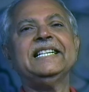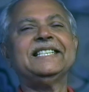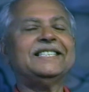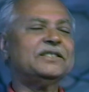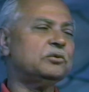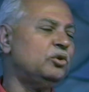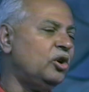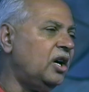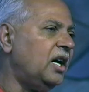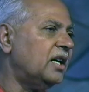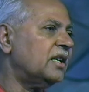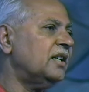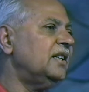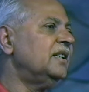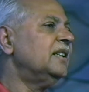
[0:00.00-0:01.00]
it is
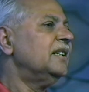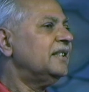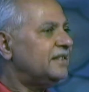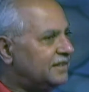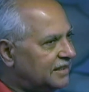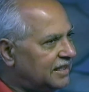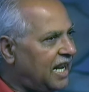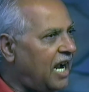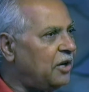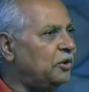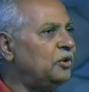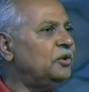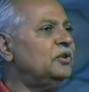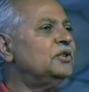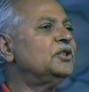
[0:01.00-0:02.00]
over.
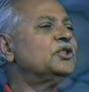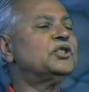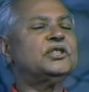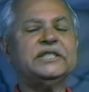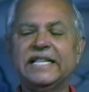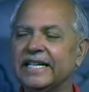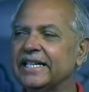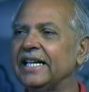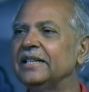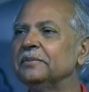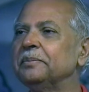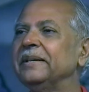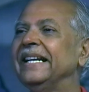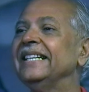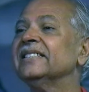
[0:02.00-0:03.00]
Now,
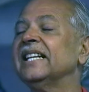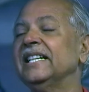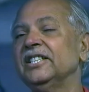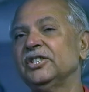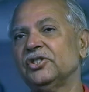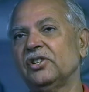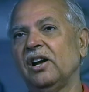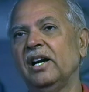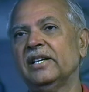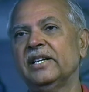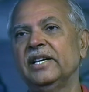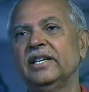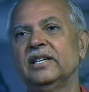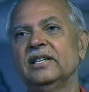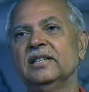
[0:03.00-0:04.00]
second phase has
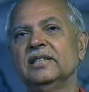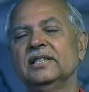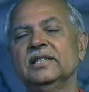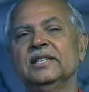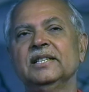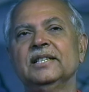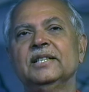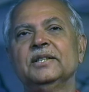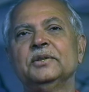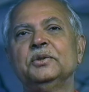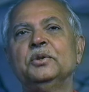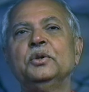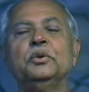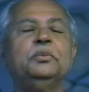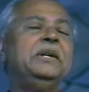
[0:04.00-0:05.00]
started.
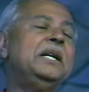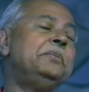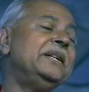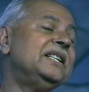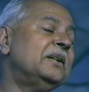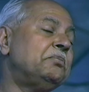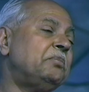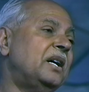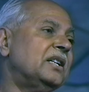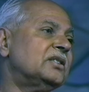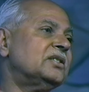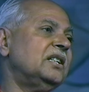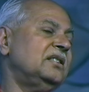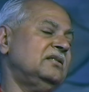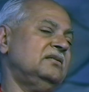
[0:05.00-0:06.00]
Who will be the
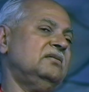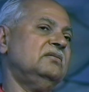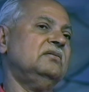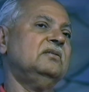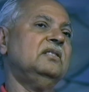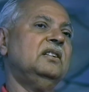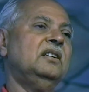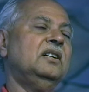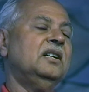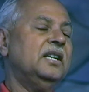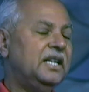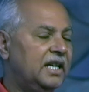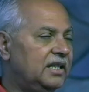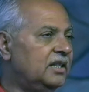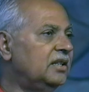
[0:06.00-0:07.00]
person
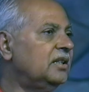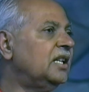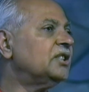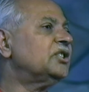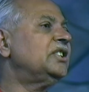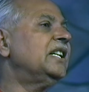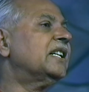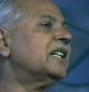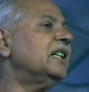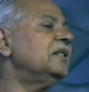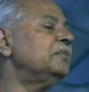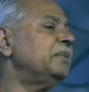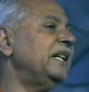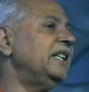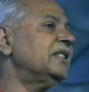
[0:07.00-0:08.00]
in the
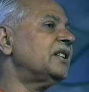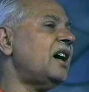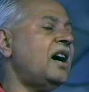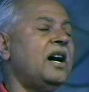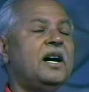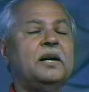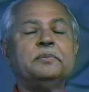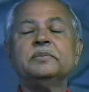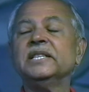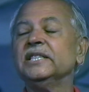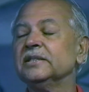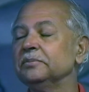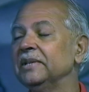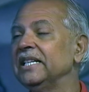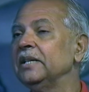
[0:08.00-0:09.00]
second phase of
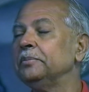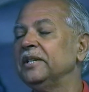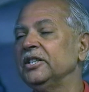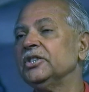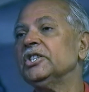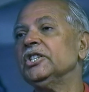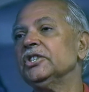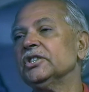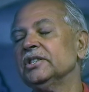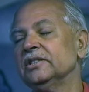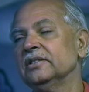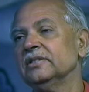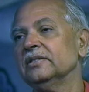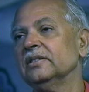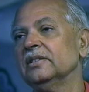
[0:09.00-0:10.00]
his
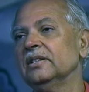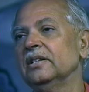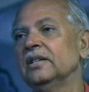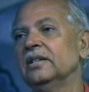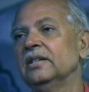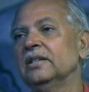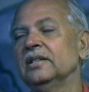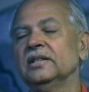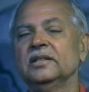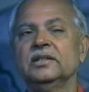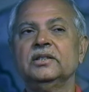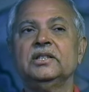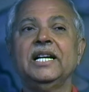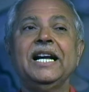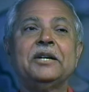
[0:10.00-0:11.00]
manifestation?
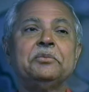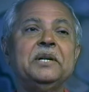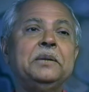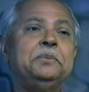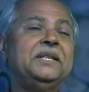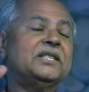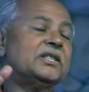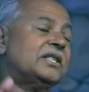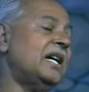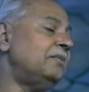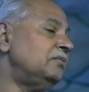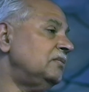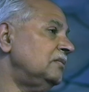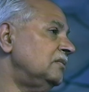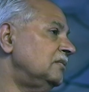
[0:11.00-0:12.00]
There will be
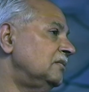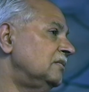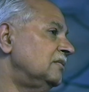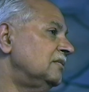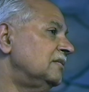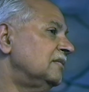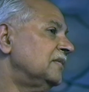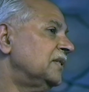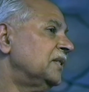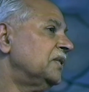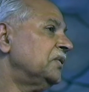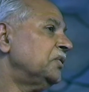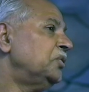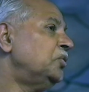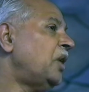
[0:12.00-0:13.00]
some
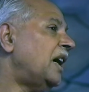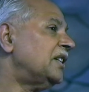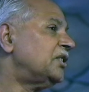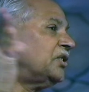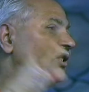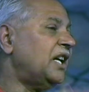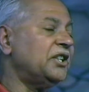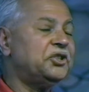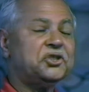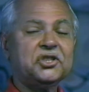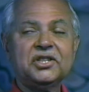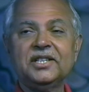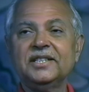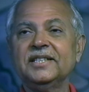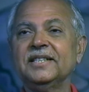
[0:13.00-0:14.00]
who are
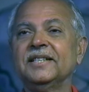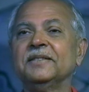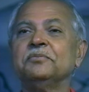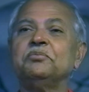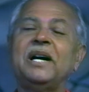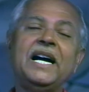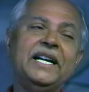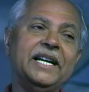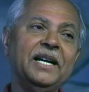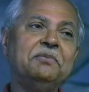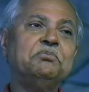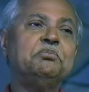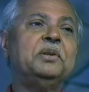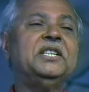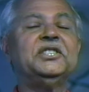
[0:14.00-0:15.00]
touched by
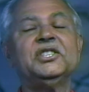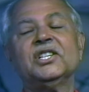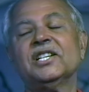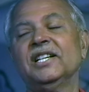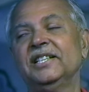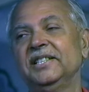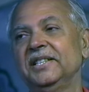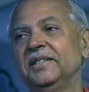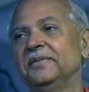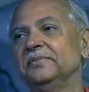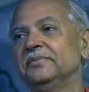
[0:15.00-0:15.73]
him physically,